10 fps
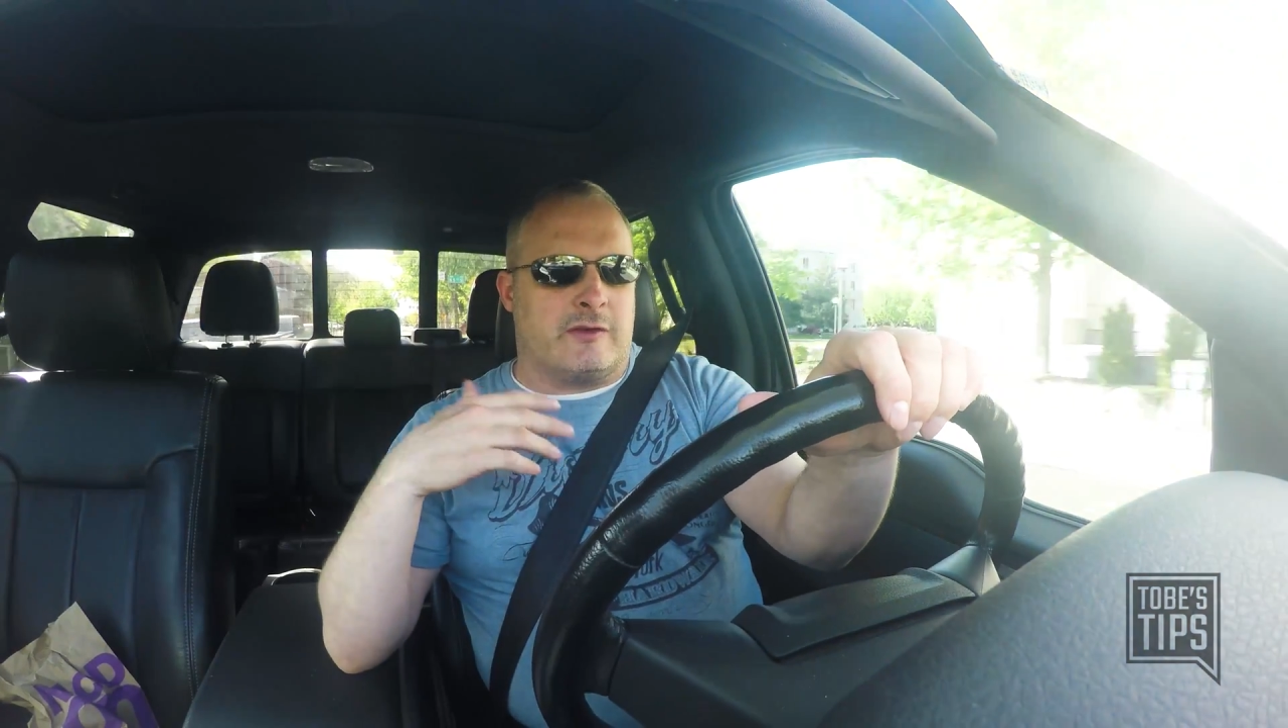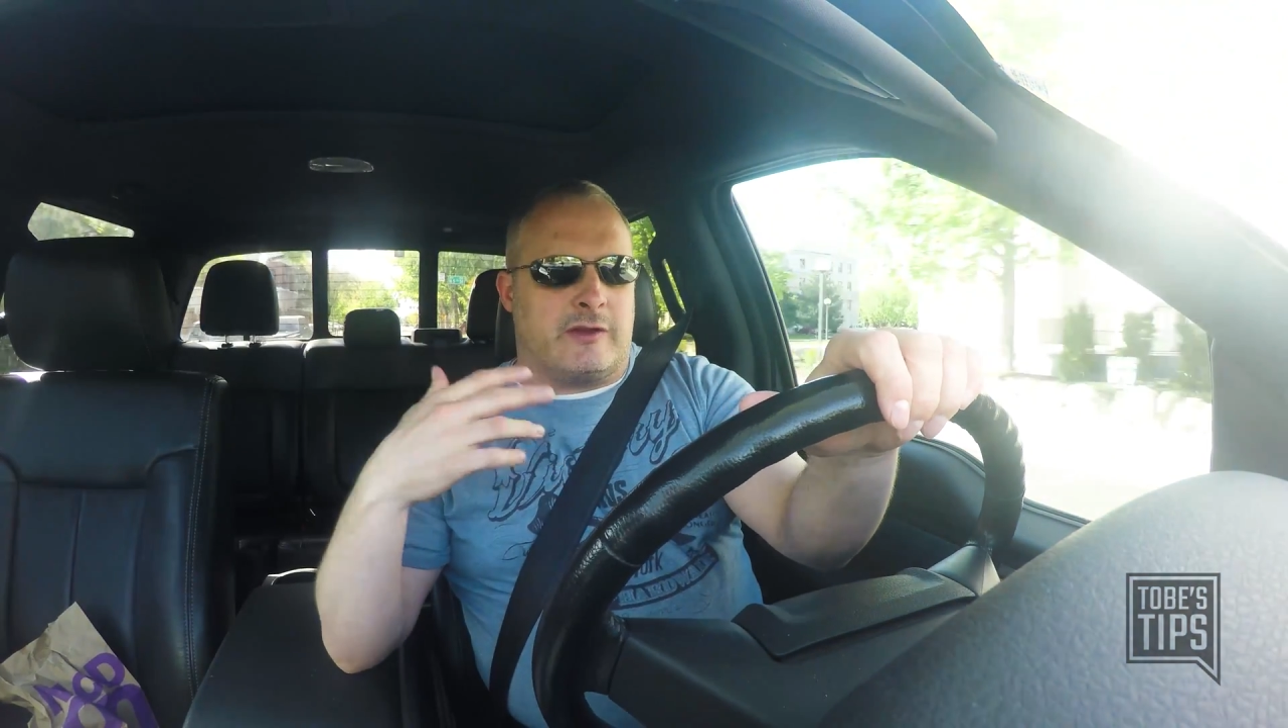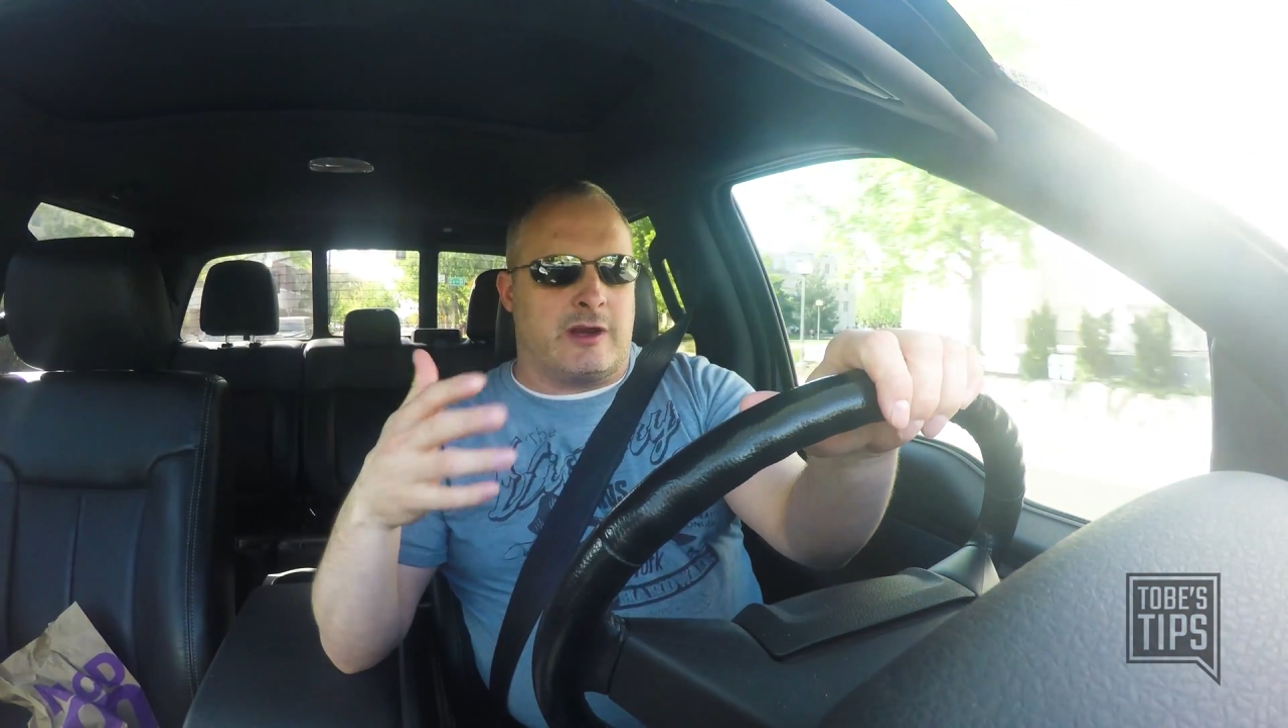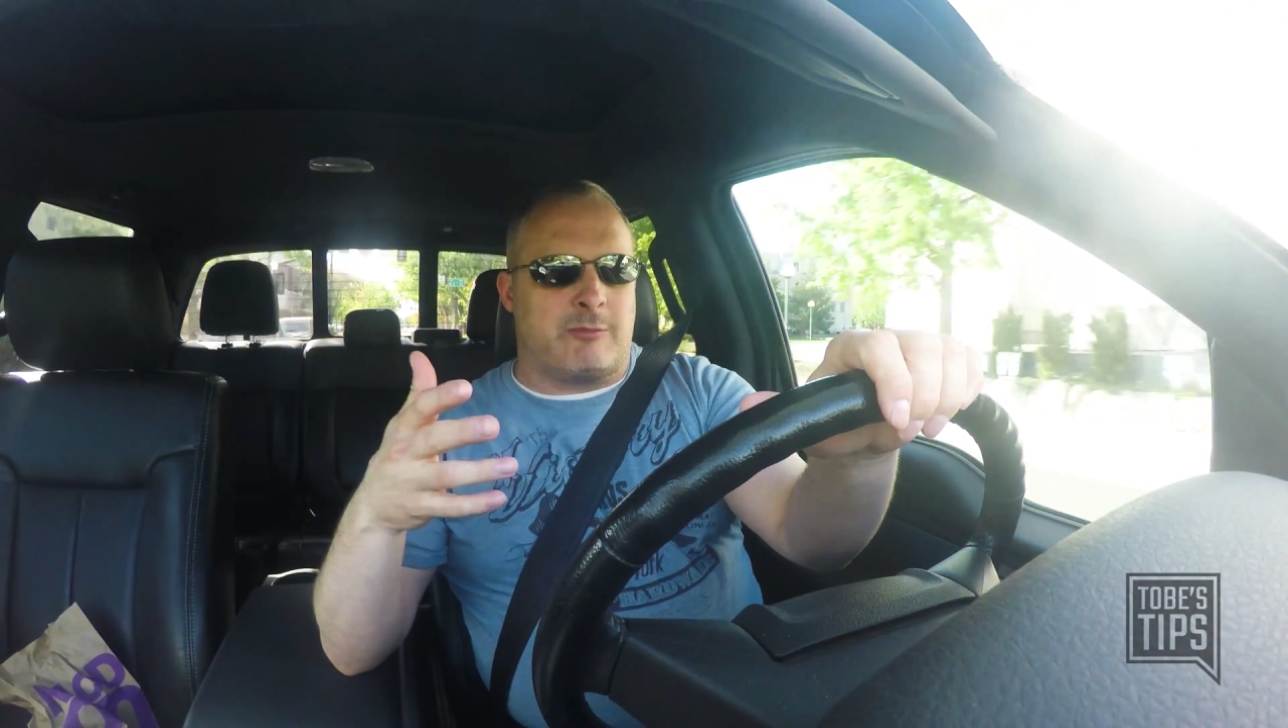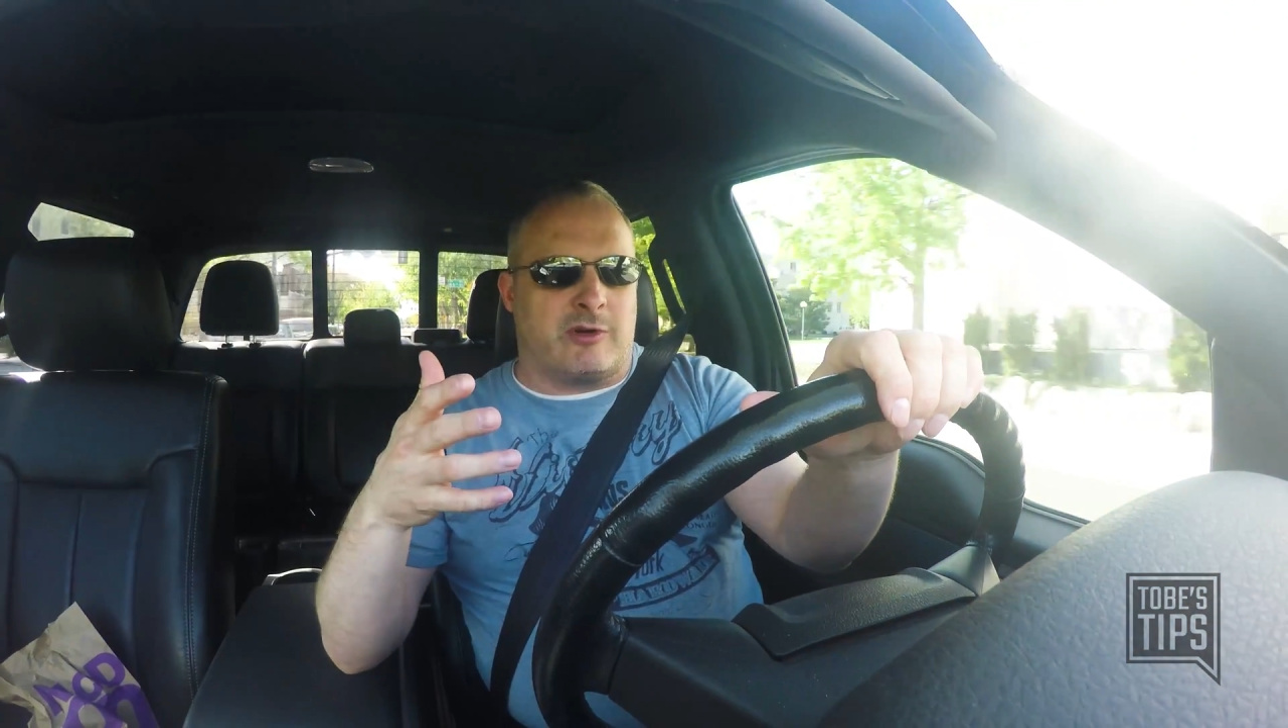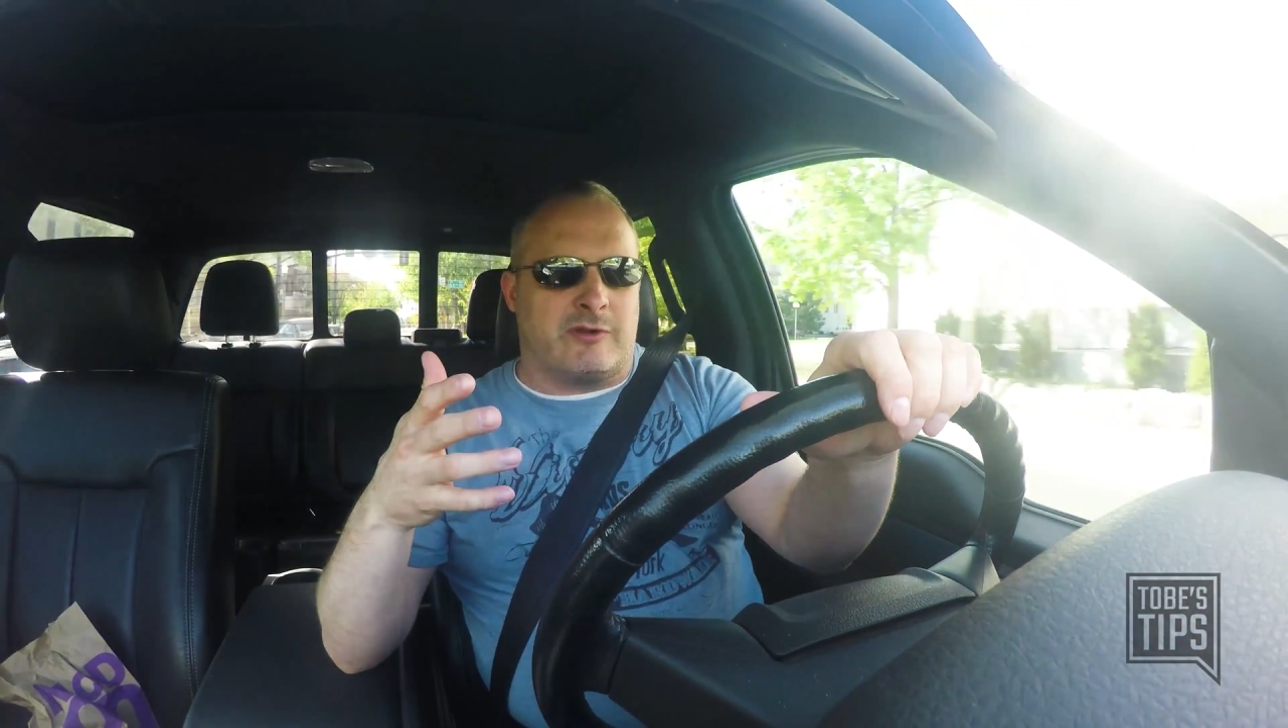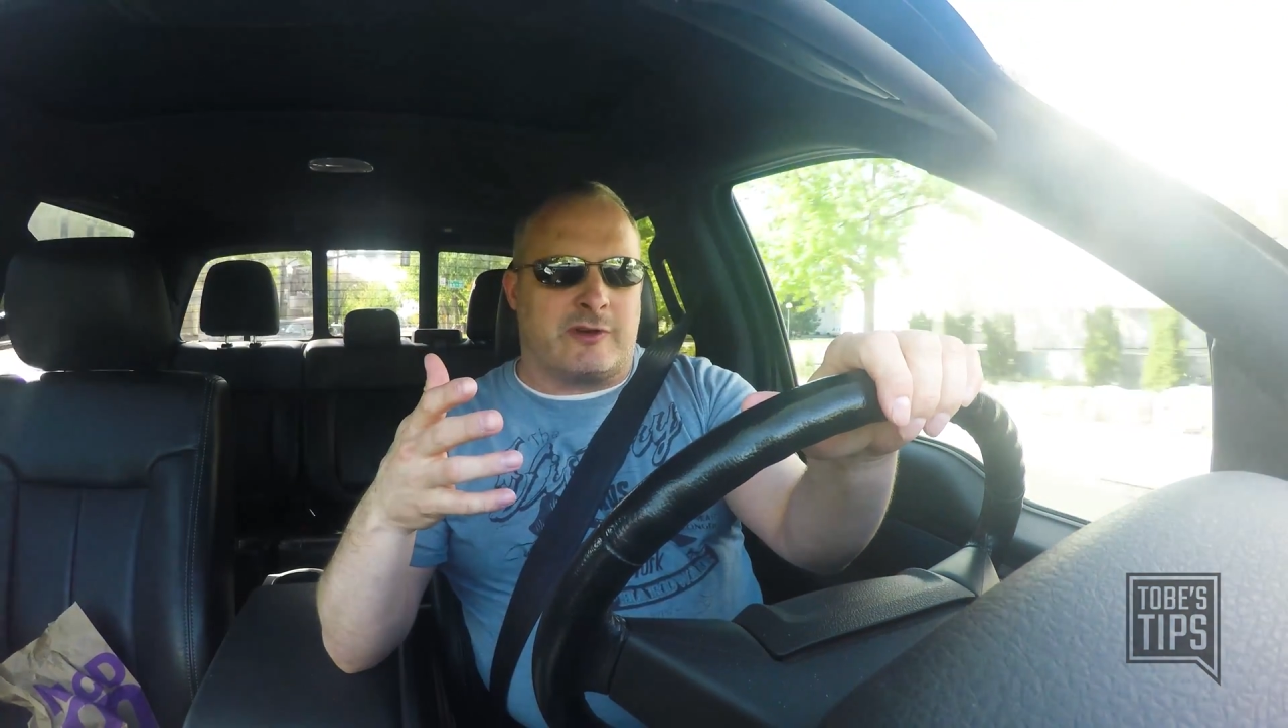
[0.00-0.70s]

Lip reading: or the number of